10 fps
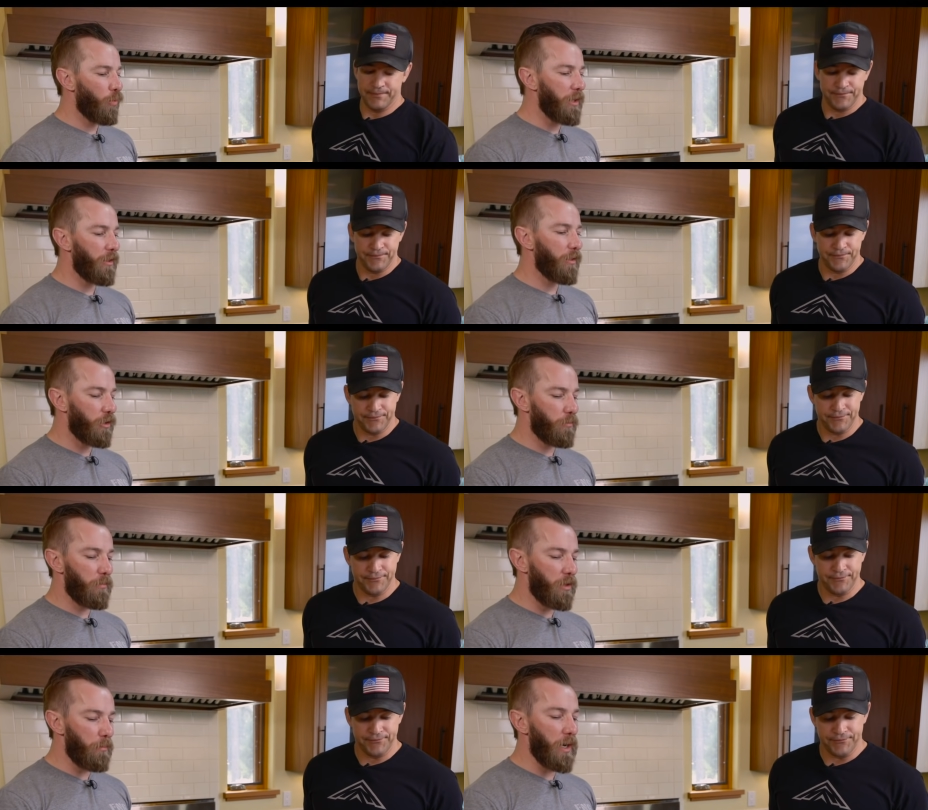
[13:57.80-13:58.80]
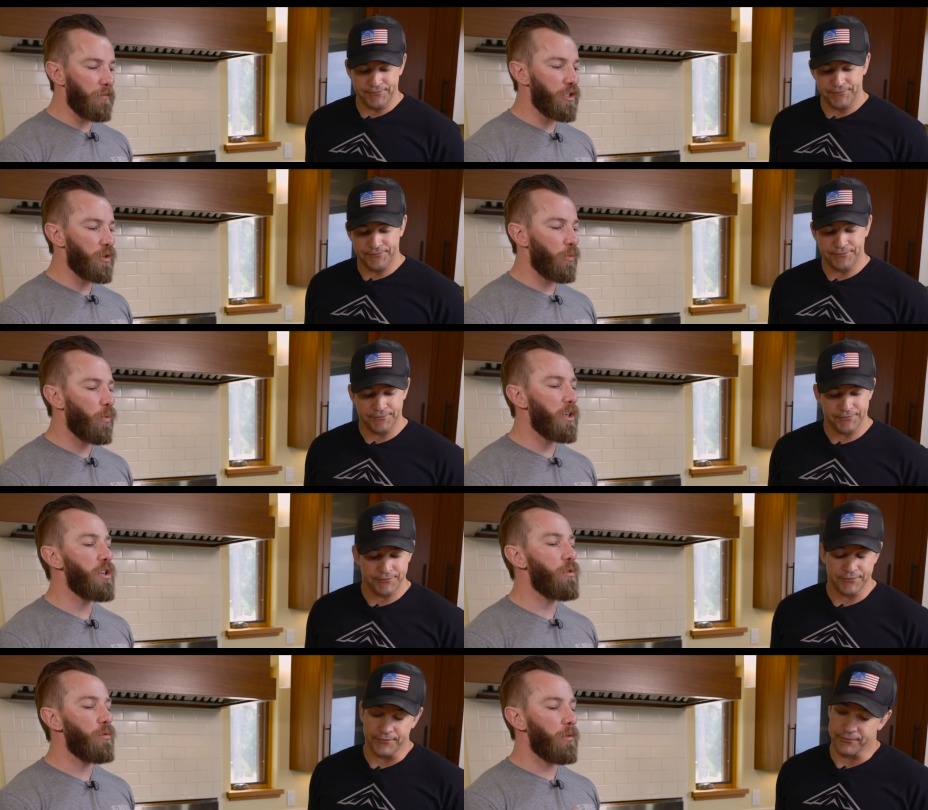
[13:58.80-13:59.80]
Speaker 1: with the, the beverage? What do
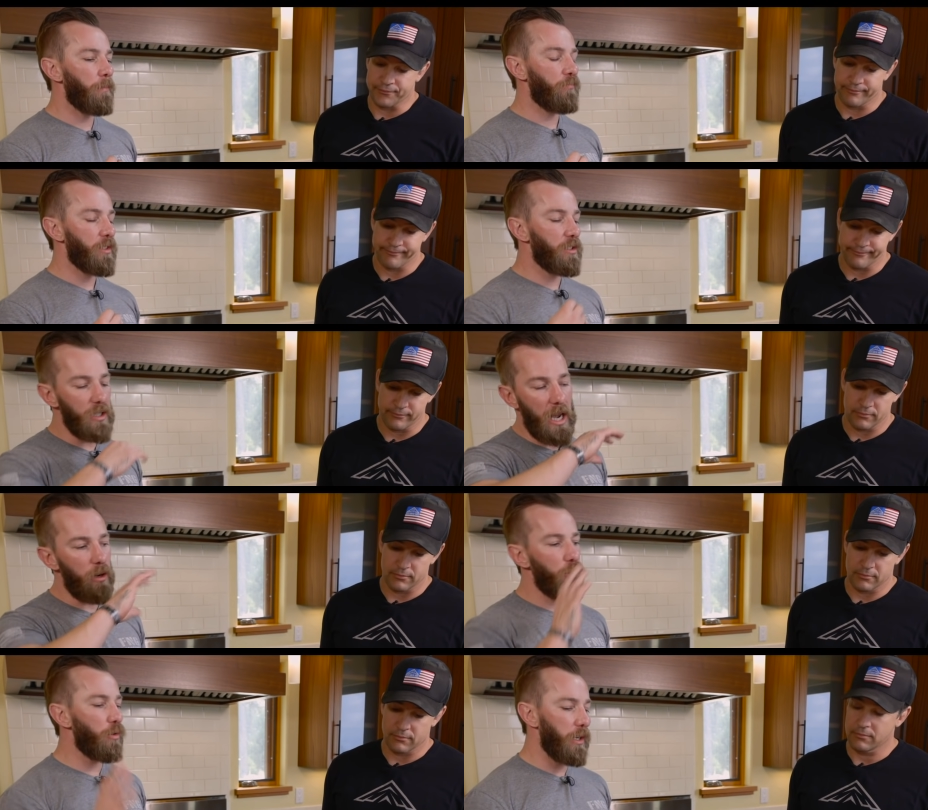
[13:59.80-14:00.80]
you... Since I don't know